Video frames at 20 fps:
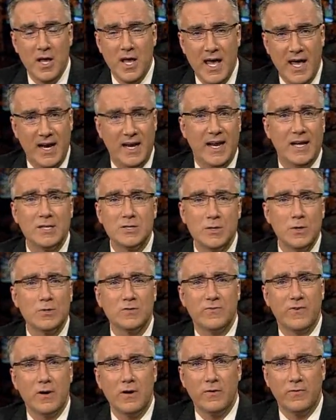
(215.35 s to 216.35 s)
and against those
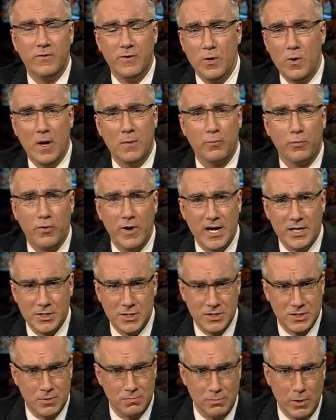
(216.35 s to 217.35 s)
very few and
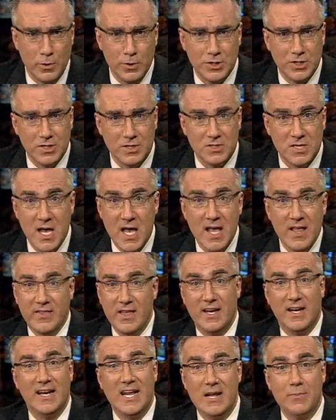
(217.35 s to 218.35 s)
precious emotions
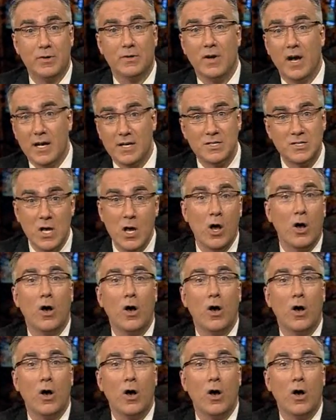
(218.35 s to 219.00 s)
that enable us,